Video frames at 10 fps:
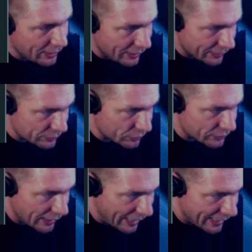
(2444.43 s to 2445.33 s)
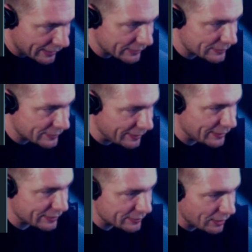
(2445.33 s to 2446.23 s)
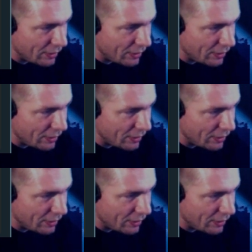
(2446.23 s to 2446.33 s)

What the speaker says: is just adding scenes